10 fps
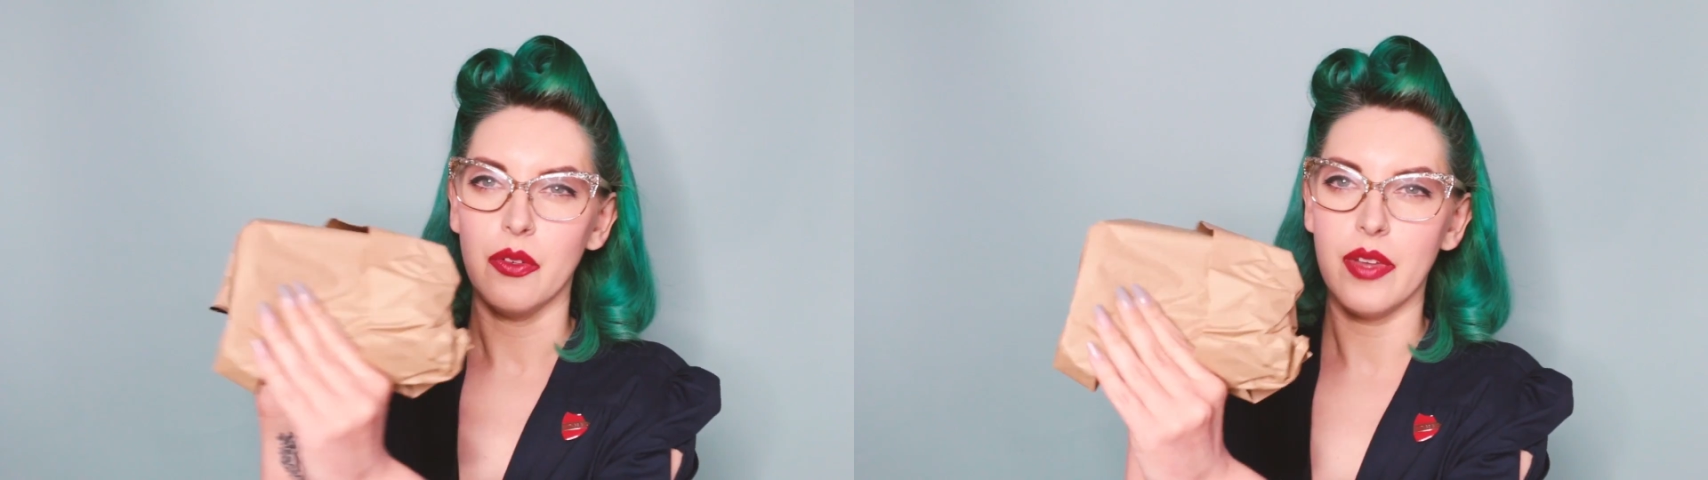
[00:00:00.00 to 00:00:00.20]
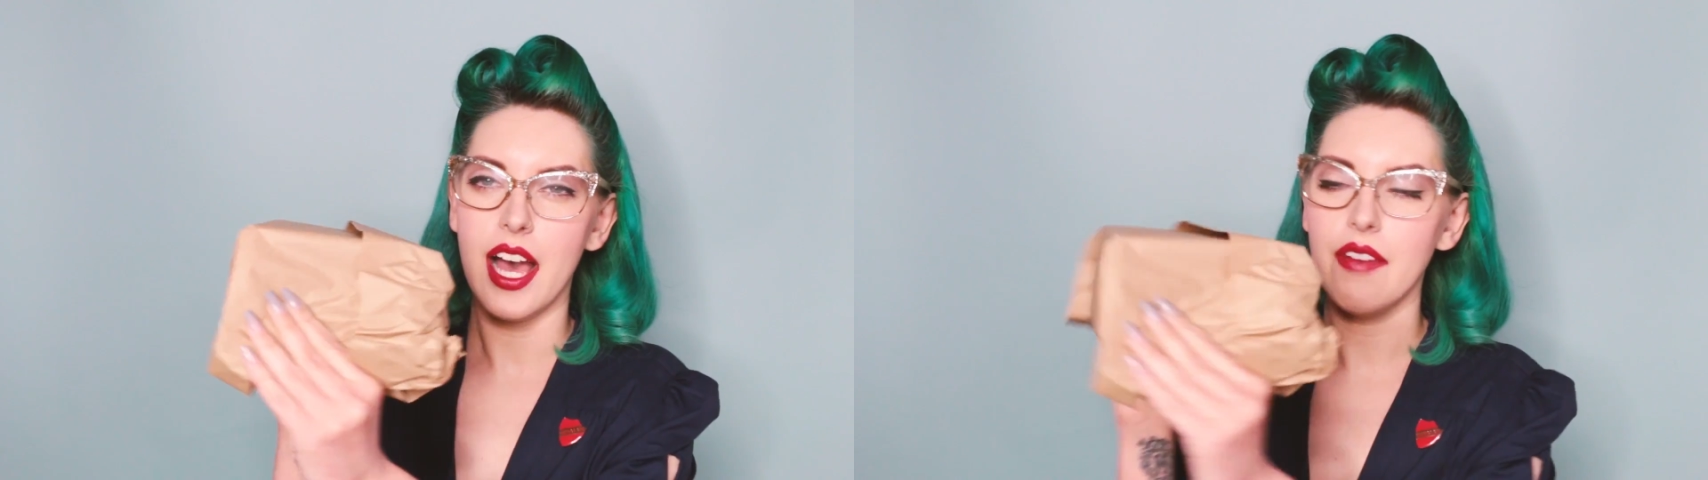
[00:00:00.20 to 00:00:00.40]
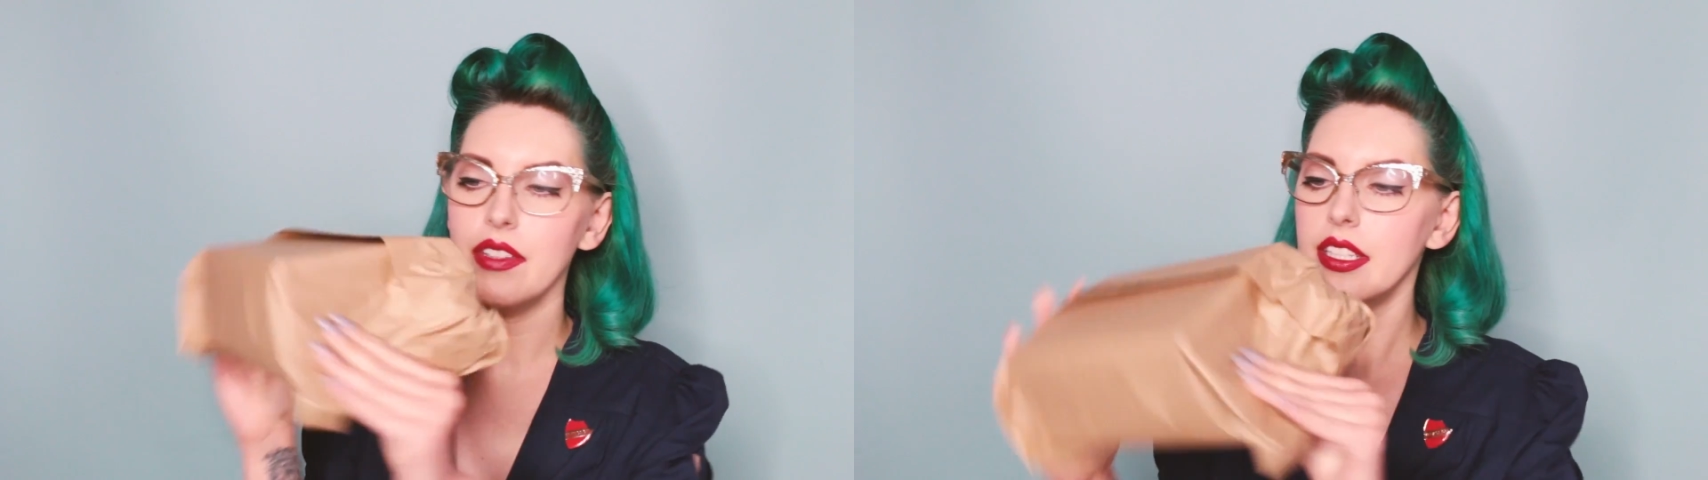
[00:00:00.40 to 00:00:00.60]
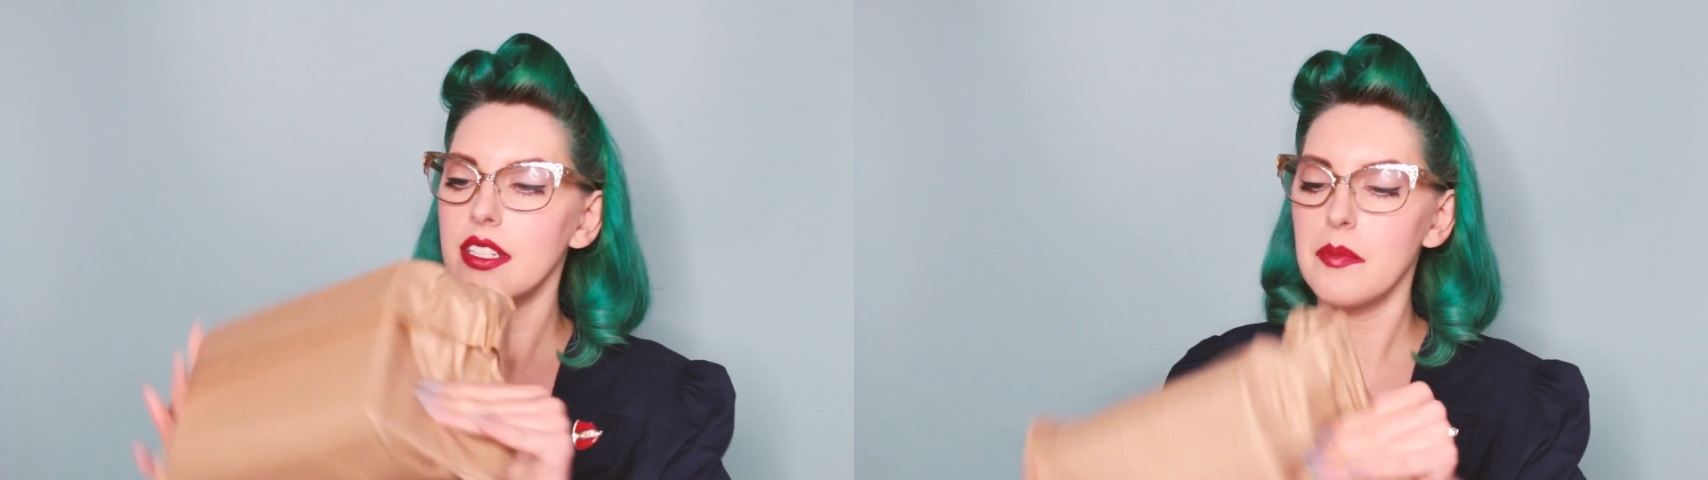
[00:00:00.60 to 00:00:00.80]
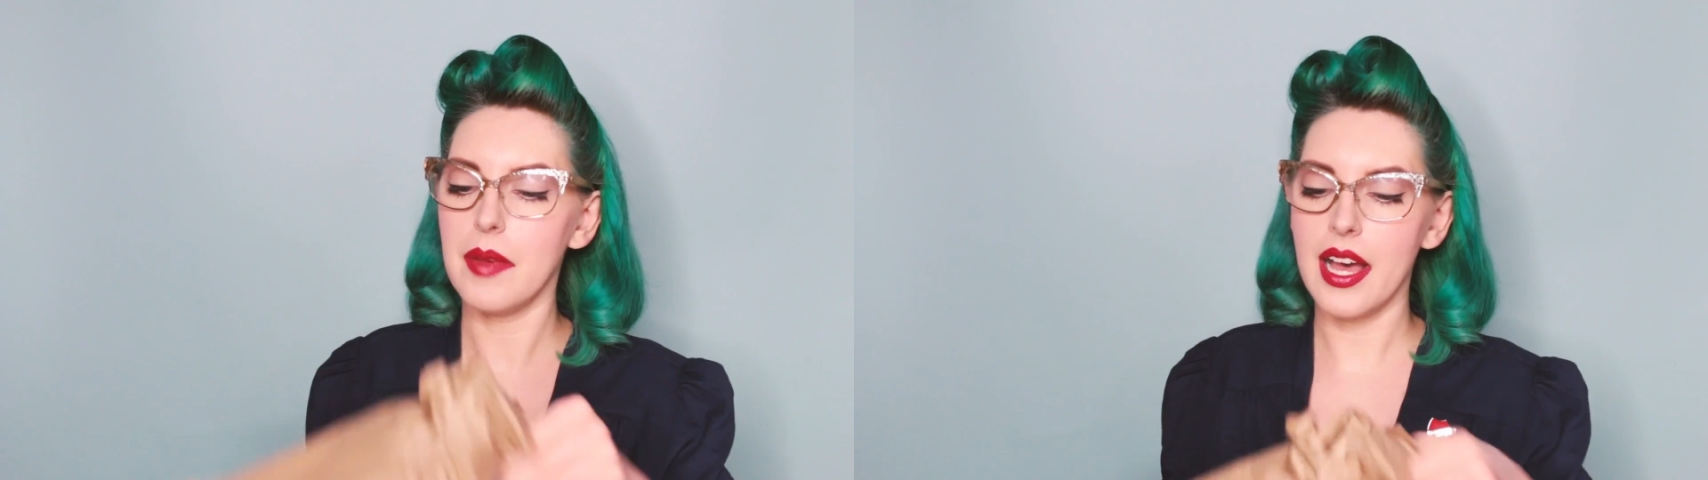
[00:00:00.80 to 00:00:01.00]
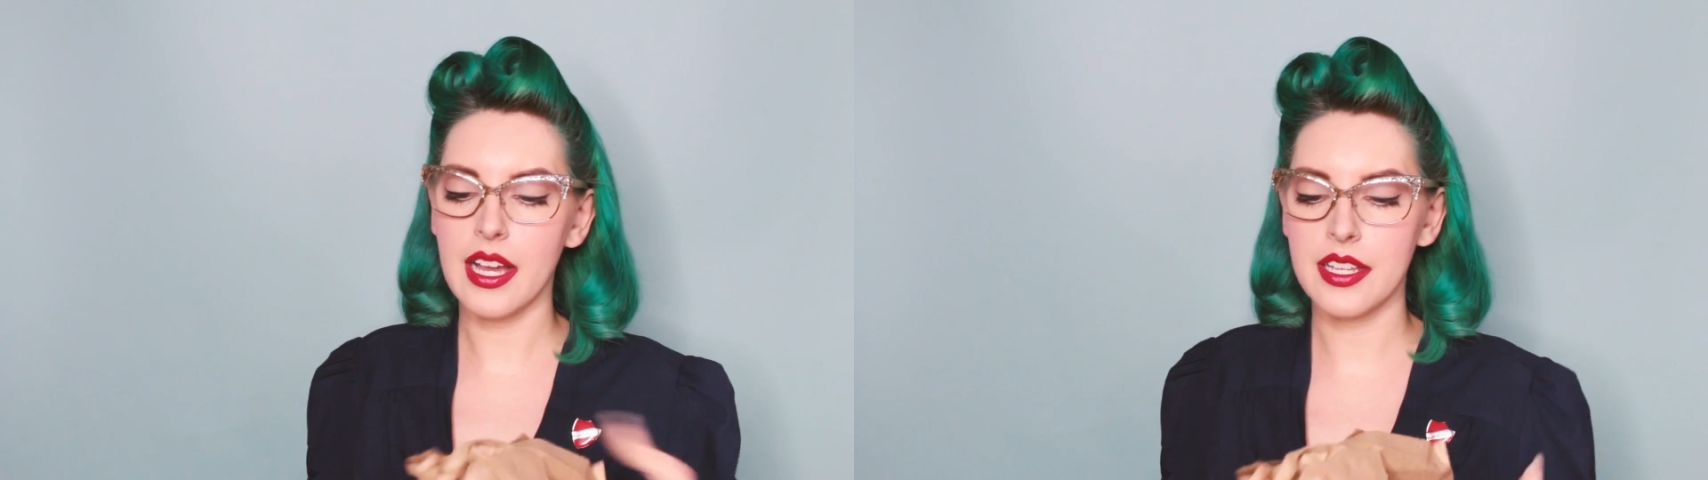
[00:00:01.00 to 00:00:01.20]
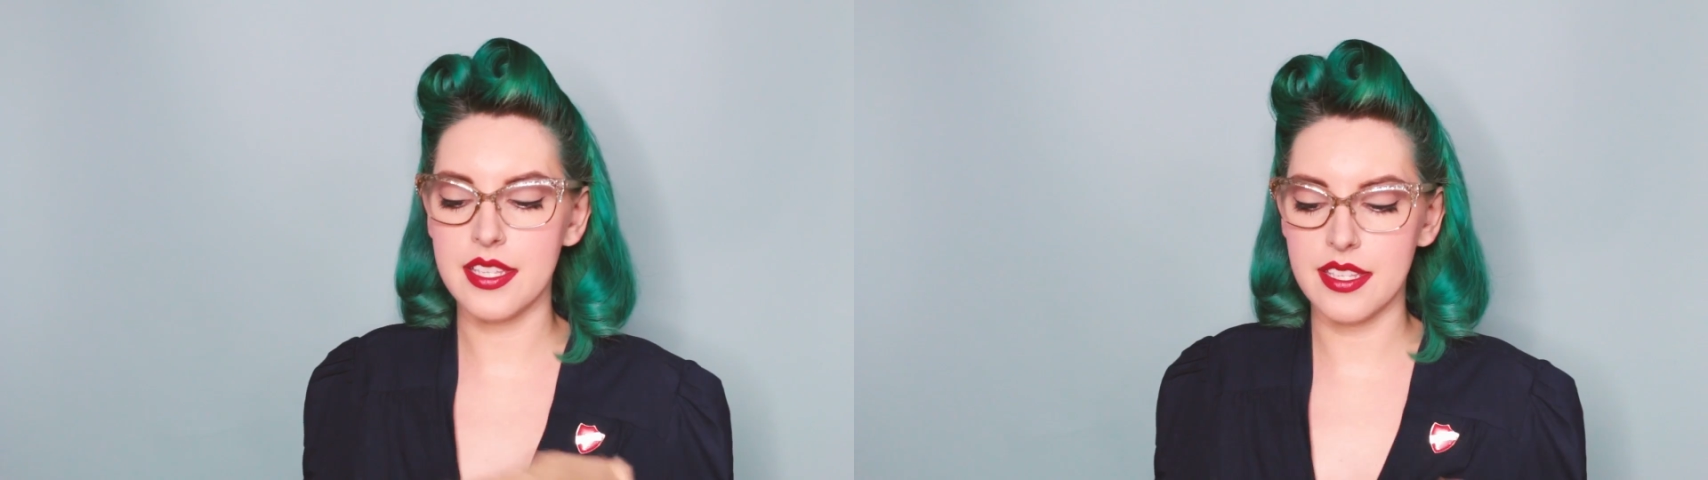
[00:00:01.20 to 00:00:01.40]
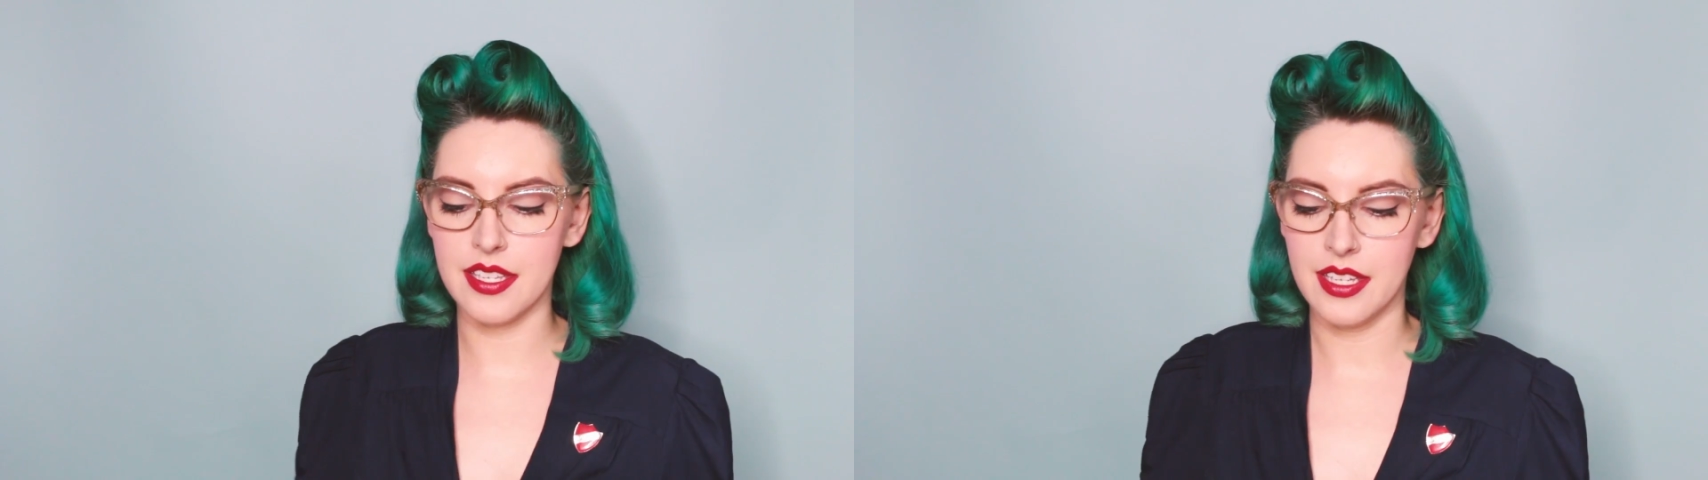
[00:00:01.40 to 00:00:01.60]
we have a little
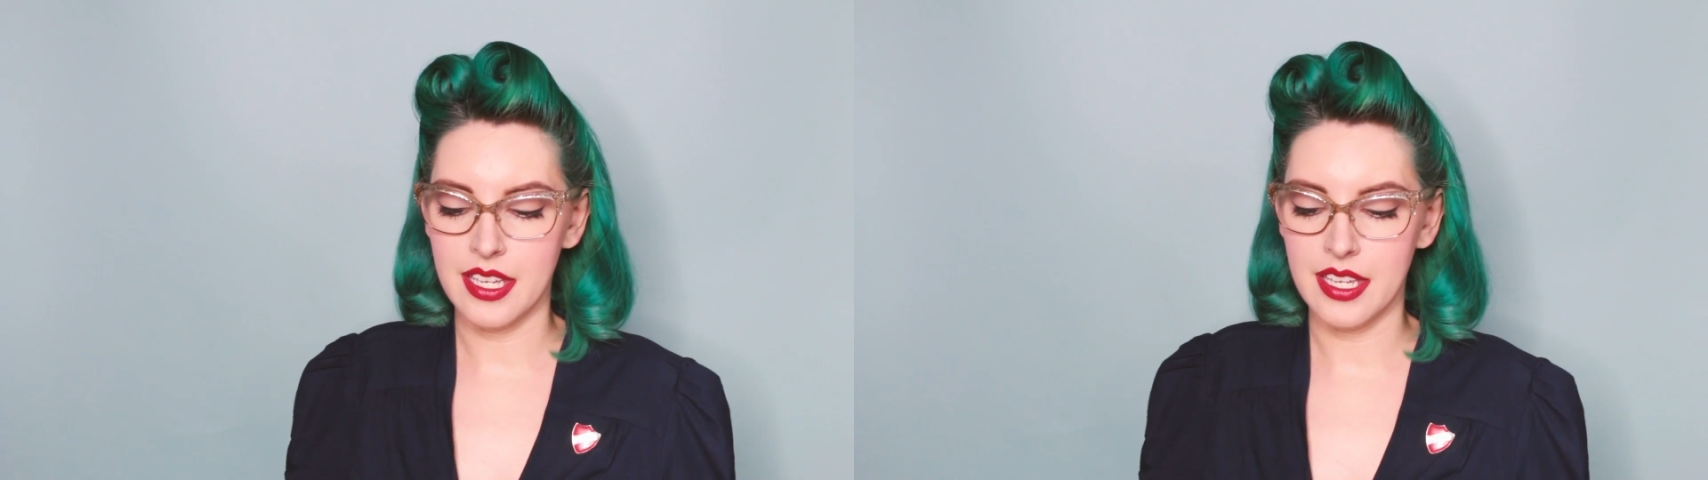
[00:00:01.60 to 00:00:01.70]
box